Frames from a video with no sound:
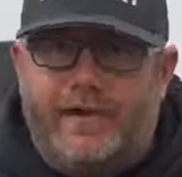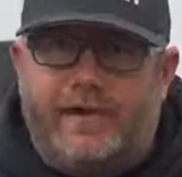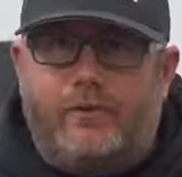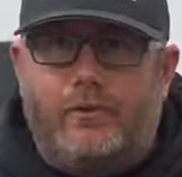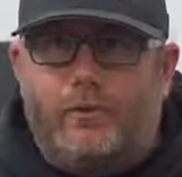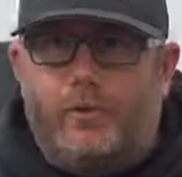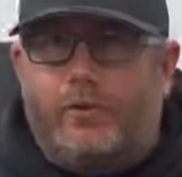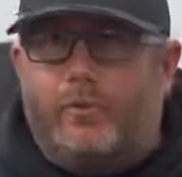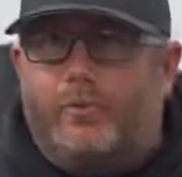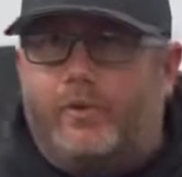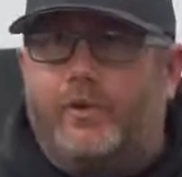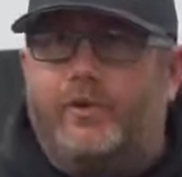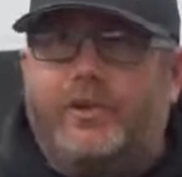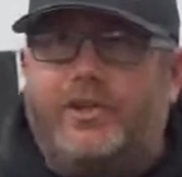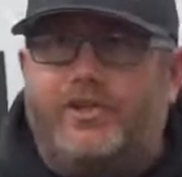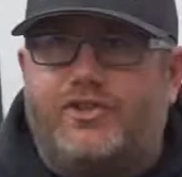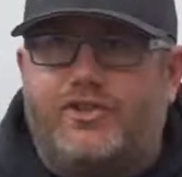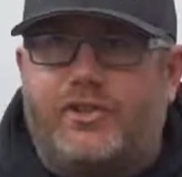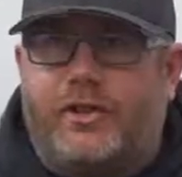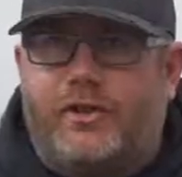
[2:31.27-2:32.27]
Now, when we're
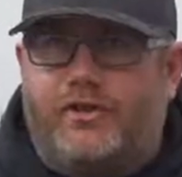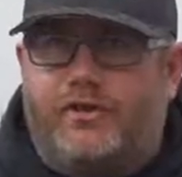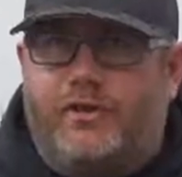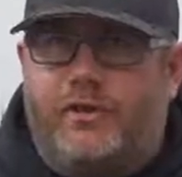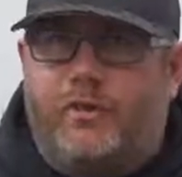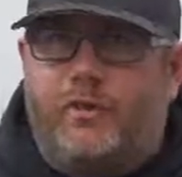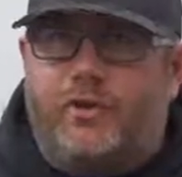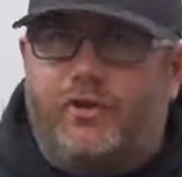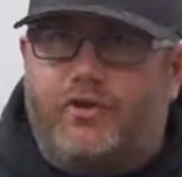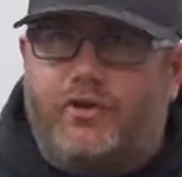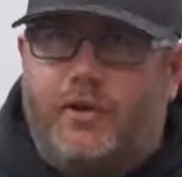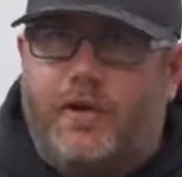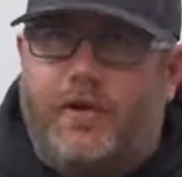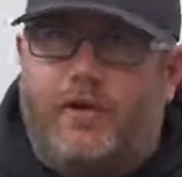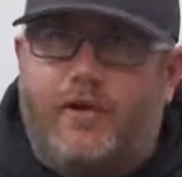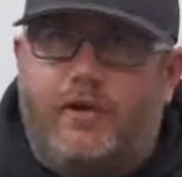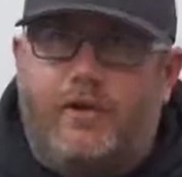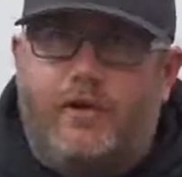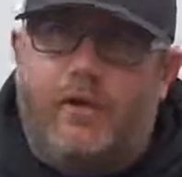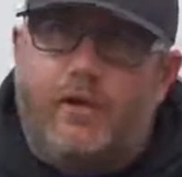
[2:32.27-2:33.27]
building shocks here, we're
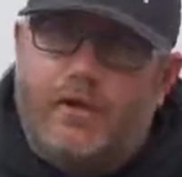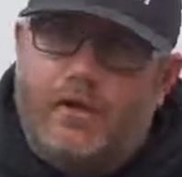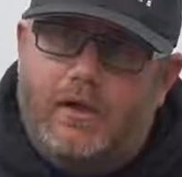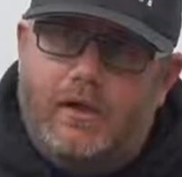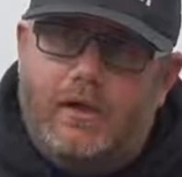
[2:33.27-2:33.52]
trying to